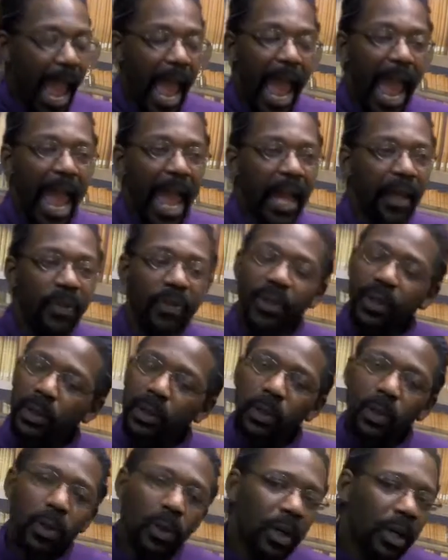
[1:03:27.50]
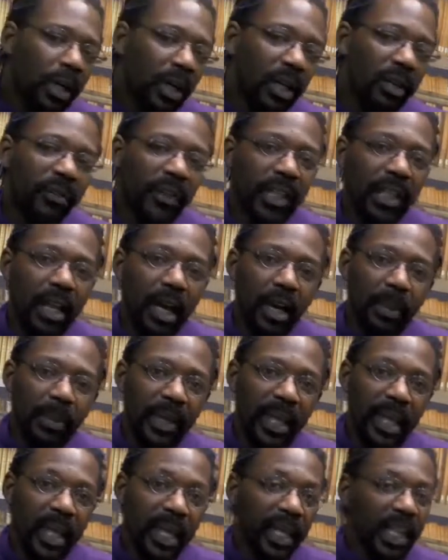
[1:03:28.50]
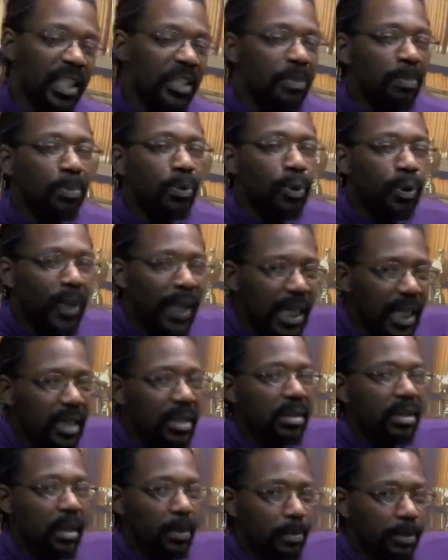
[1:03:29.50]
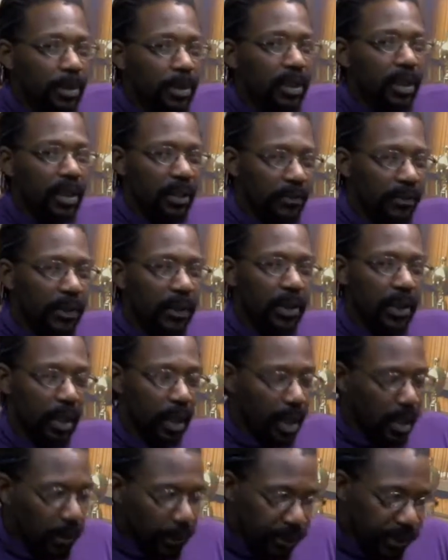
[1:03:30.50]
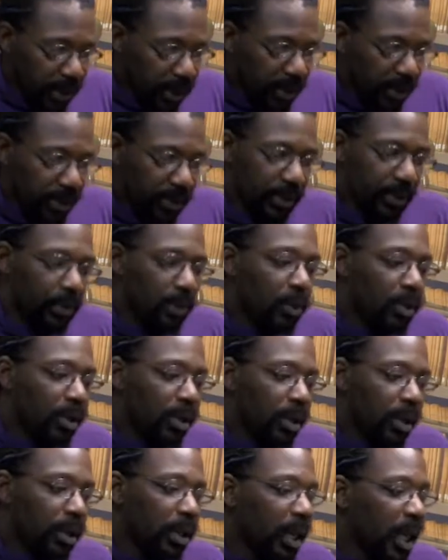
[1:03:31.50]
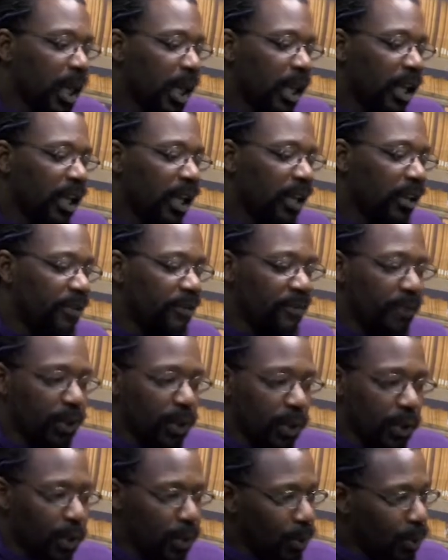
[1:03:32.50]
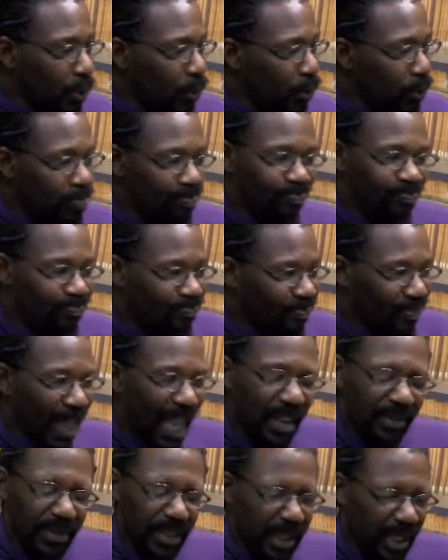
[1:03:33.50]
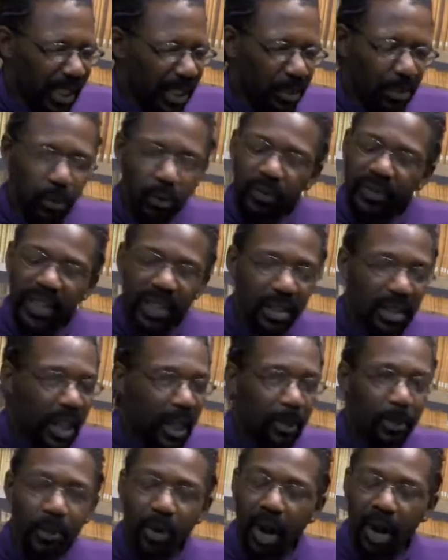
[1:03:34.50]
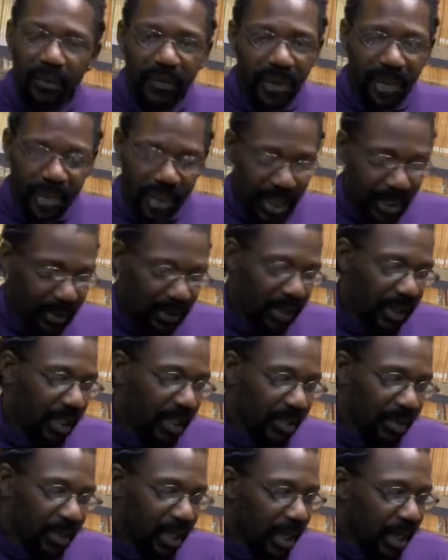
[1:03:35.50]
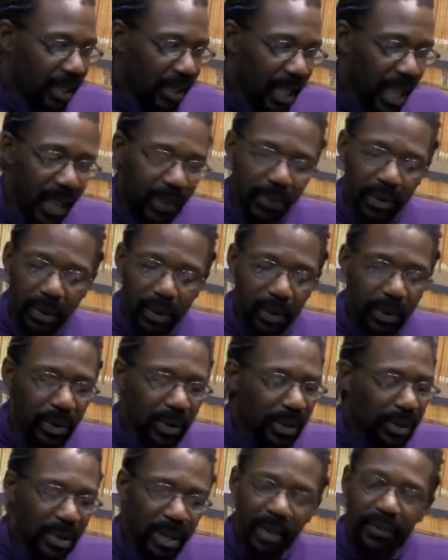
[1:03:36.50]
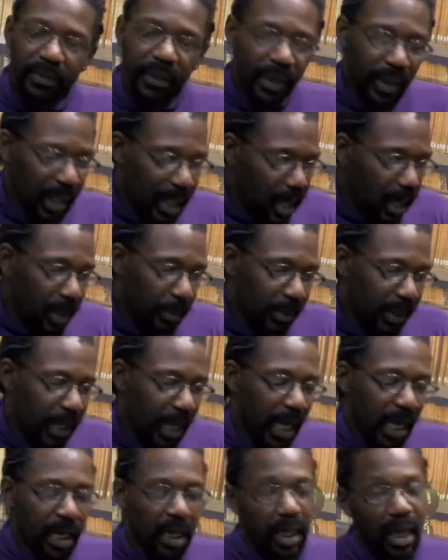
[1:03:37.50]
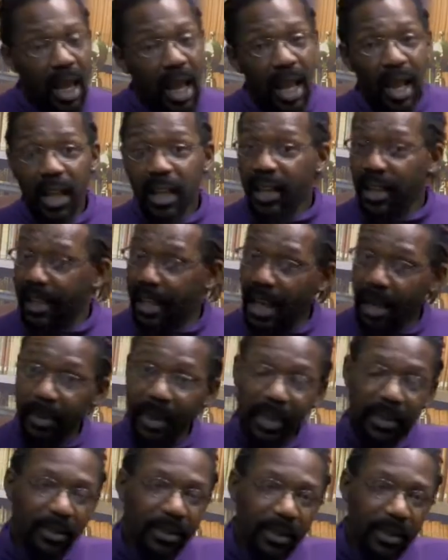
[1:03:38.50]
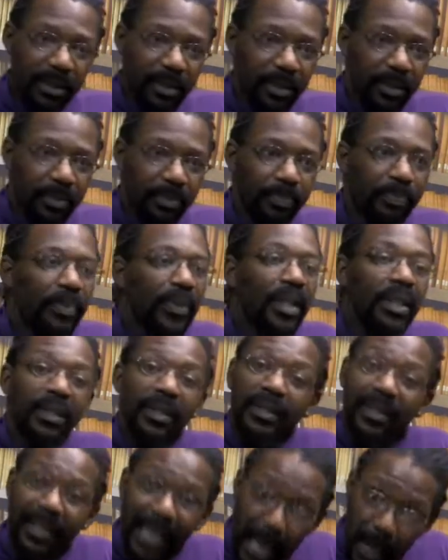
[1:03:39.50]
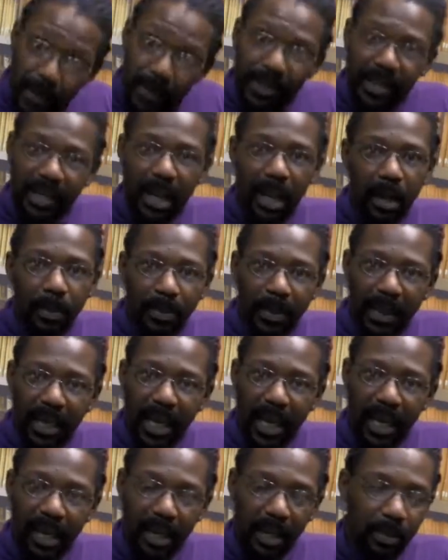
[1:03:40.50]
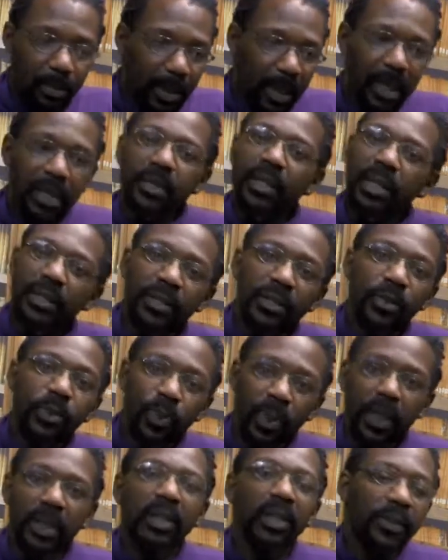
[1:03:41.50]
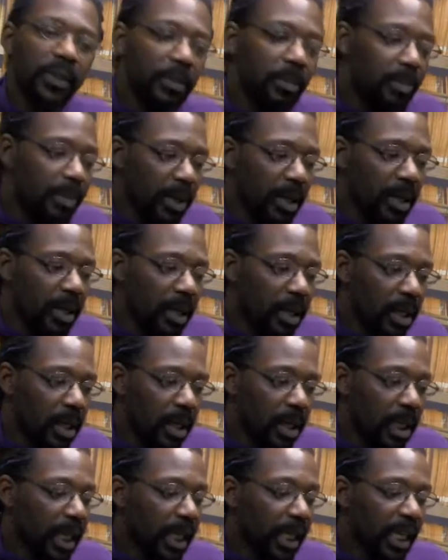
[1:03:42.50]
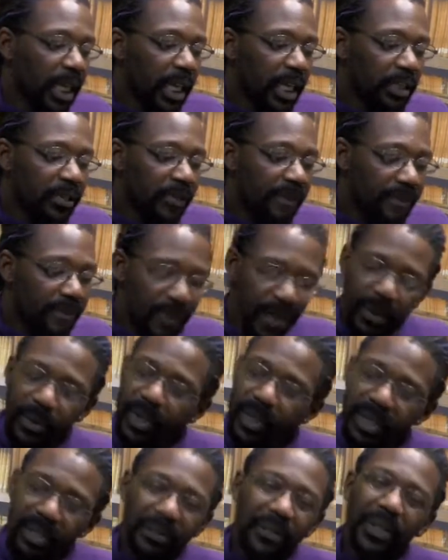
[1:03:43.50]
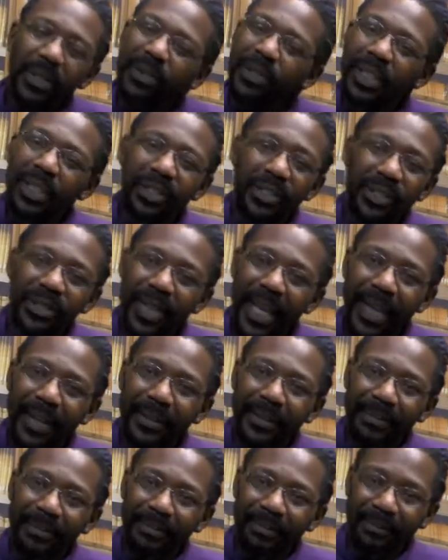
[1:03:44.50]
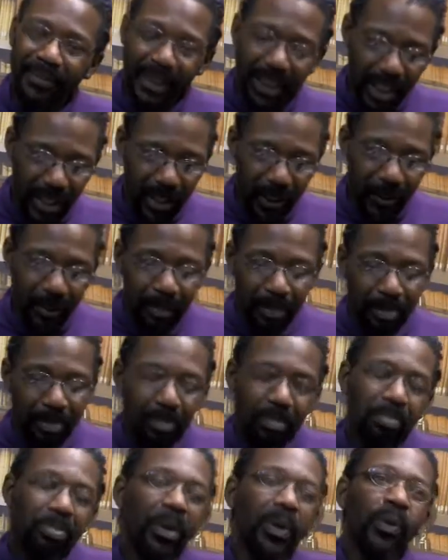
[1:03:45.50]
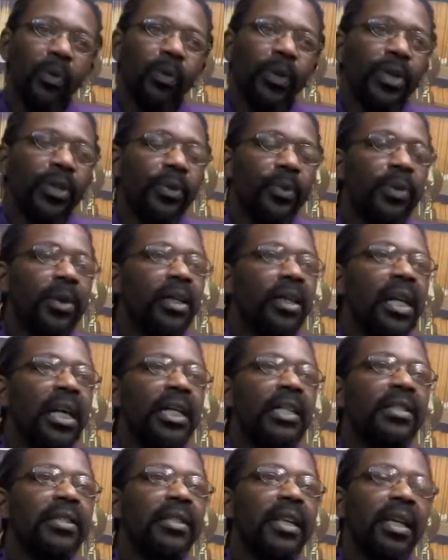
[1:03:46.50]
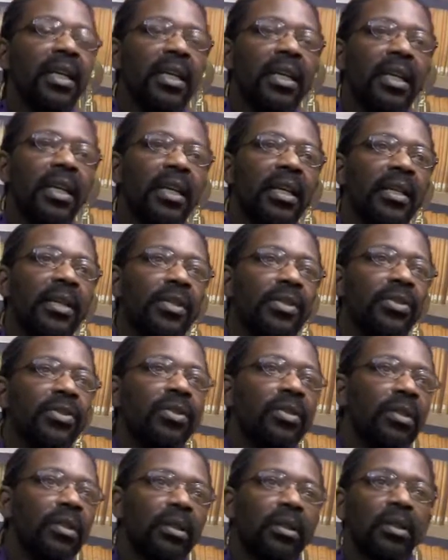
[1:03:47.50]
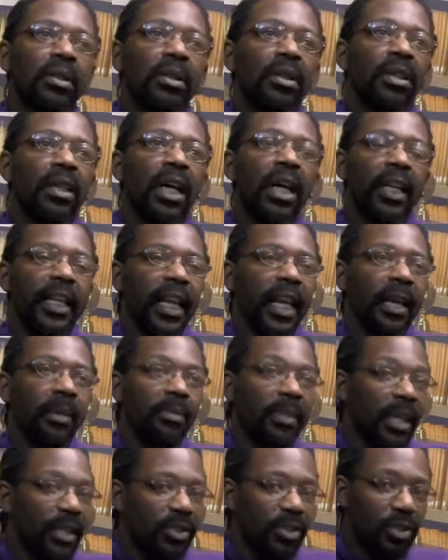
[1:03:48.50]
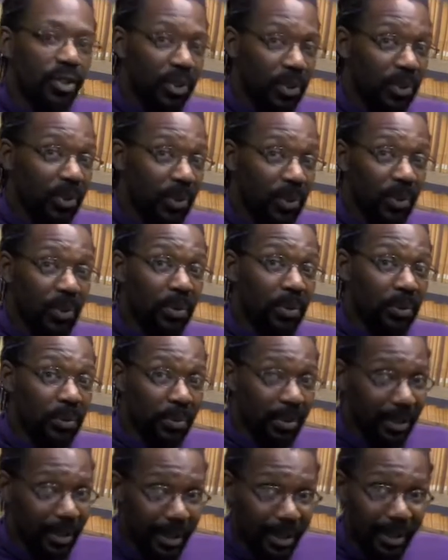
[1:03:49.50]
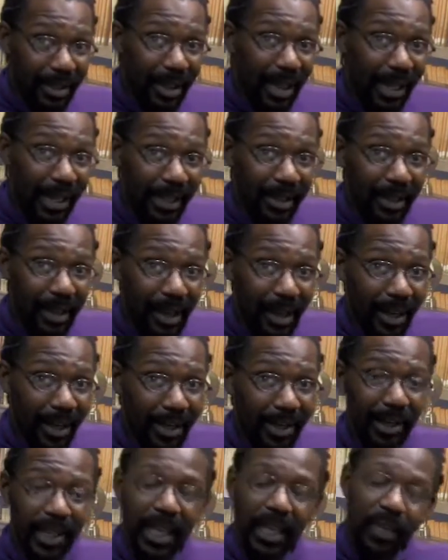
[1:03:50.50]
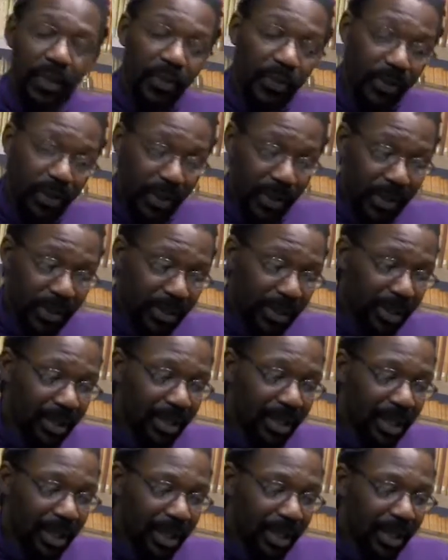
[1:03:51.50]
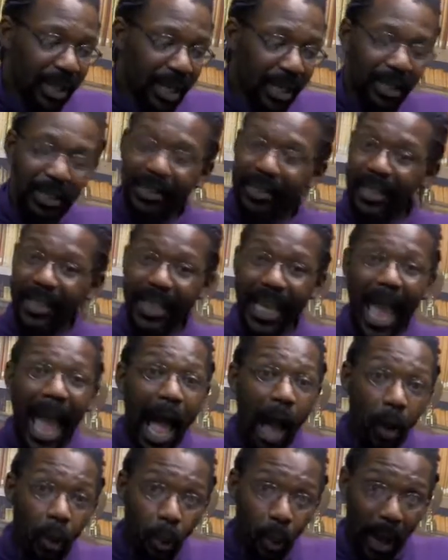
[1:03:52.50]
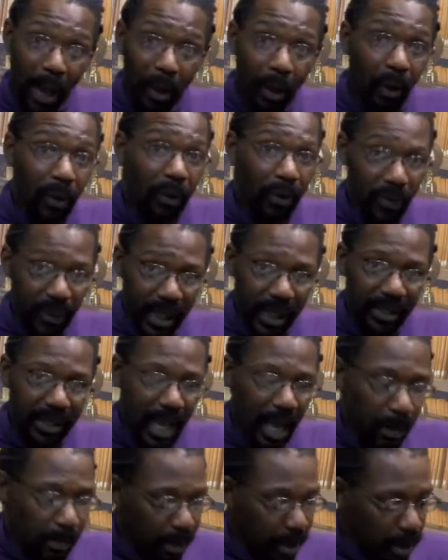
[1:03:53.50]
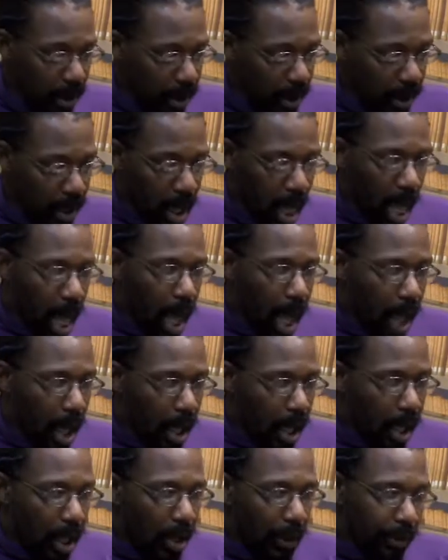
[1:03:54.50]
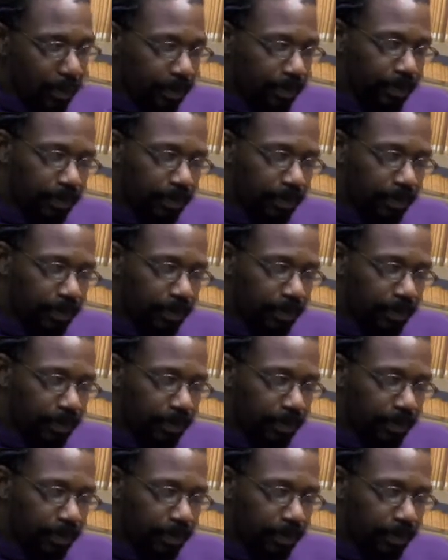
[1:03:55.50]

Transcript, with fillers: and the lore of In Nomine is pretty simple if you're an occultist or if you have seen movies like Prophecy and things like that. The lore is not very complicated. The gaming system sounds complicated because as it's written in the book, it's very difficult to understand, you know. But when you realize that it is a game that's two six-sided dice and a third six-sided die to see how well things happened, um,